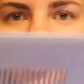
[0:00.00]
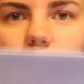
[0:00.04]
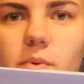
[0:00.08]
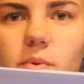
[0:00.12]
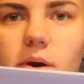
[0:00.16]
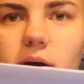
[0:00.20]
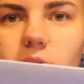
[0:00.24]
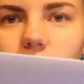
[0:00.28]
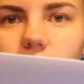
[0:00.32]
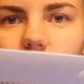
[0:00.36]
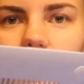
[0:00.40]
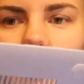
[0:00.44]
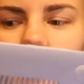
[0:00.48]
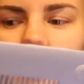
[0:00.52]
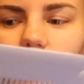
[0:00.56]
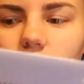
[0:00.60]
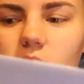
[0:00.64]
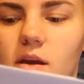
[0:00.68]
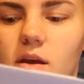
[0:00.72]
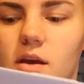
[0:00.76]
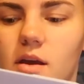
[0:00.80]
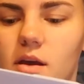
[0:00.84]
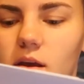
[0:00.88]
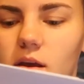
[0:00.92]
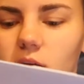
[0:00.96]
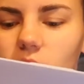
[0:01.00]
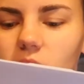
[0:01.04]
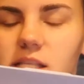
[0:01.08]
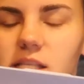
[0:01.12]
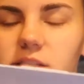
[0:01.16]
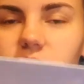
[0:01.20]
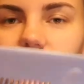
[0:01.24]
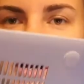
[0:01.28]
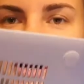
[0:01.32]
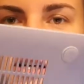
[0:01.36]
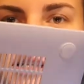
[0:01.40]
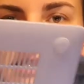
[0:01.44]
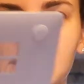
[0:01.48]
better. It's
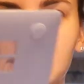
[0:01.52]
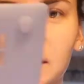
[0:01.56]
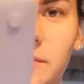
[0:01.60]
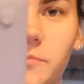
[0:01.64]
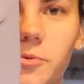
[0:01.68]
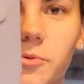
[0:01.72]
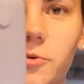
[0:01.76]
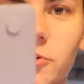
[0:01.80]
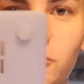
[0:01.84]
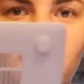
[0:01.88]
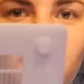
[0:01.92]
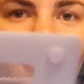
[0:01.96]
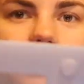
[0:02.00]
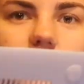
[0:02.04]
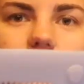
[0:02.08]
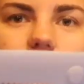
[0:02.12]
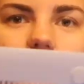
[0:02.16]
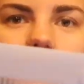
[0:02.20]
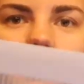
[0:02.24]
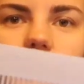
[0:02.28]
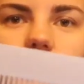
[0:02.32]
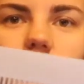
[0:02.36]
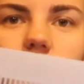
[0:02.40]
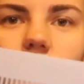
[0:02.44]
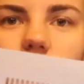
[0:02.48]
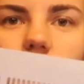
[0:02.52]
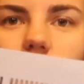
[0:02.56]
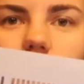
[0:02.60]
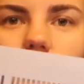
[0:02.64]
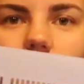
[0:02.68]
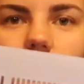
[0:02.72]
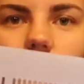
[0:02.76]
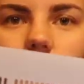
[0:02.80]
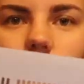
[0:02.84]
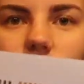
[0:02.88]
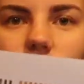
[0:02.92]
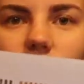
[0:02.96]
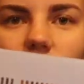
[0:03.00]
very simple,
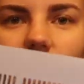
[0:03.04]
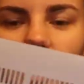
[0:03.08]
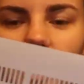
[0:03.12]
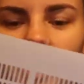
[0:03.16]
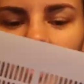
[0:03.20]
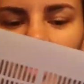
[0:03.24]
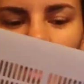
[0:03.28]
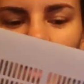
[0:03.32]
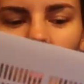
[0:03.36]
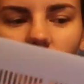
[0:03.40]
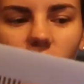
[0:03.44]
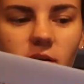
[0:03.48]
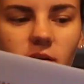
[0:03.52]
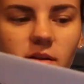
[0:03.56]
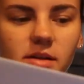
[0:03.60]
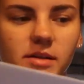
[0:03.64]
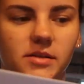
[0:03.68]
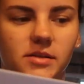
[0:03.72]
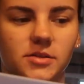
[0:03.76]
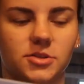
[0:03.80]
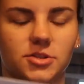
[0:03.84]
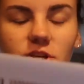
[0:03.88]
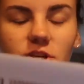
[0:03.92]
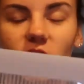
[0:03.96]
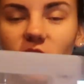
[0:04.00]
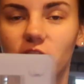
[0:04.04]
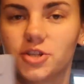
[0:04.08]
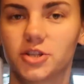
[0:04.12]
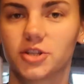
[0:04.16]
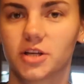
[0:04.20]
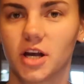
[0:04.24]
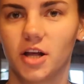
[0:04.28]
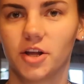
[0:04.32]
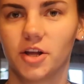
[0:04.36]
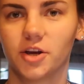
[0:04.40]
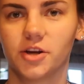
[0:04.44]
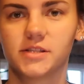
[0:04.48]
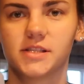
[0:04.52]
but I changed
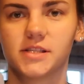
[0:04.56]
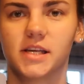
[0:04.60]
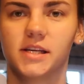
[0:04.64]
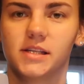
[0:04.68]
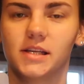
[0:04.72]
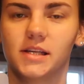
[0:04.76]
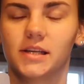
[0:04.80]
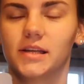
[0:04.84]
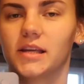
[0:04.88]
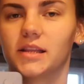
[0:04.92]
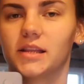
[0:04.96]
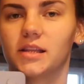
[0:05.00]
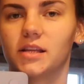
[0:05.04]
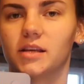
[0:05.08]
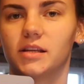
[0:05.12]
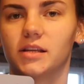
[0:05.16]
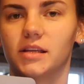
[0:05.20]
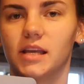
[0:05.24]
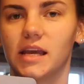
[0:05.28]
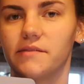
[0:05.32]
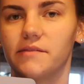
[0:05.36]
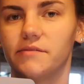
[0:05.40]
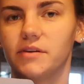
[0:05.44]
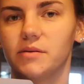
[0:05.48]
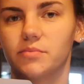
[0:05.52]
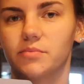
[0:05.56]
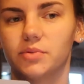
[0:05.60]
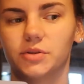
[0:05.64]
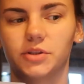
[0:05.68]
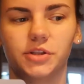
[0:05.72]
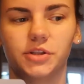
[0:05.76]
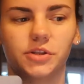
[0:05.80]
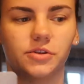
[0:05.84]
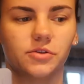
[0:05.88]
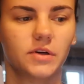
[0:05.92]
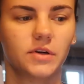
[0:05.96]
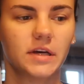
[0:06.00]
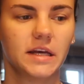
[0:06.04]
colors. I didn't get the navy
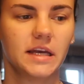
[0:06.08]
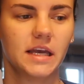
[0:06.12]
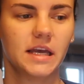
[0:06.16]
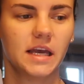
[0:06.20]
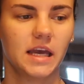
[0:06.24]
blue.